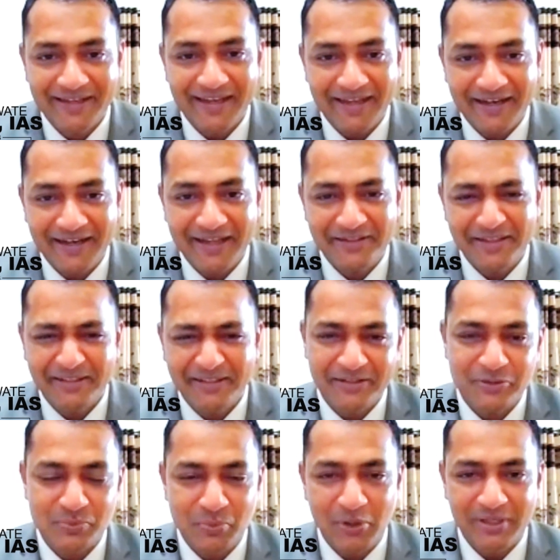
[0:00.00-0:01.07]
And I think
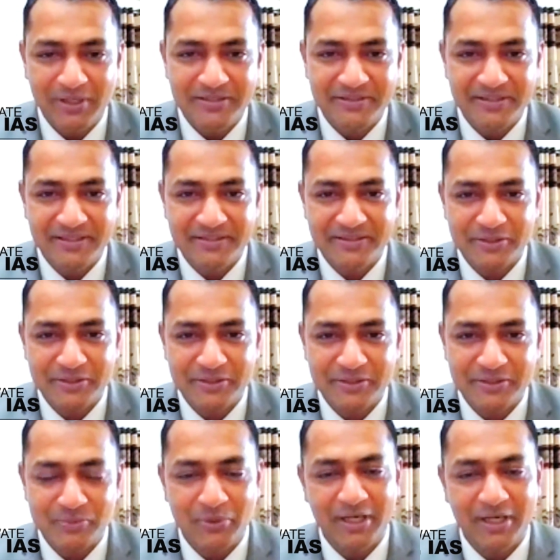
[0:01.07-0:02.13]
these small incidences,
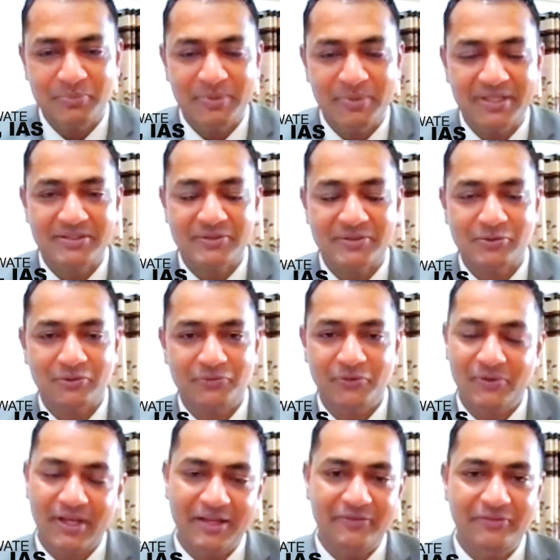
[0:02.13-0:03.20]
small experiences of
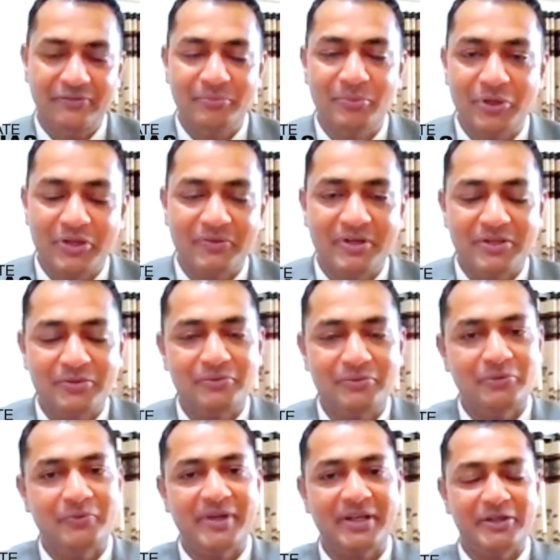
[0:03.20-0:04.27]
your life motivate you to
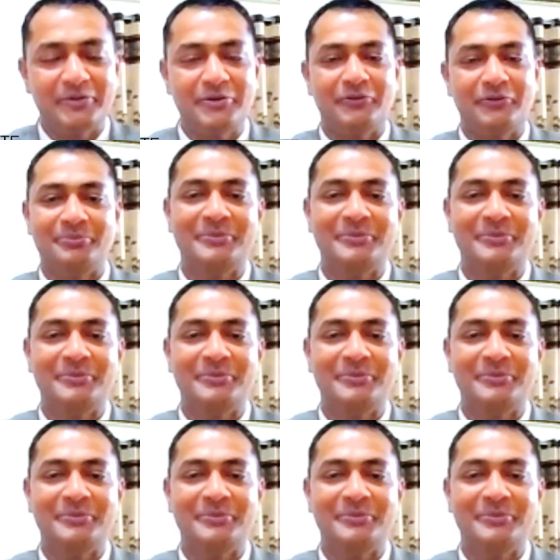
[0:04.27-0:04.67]
wear the uniform.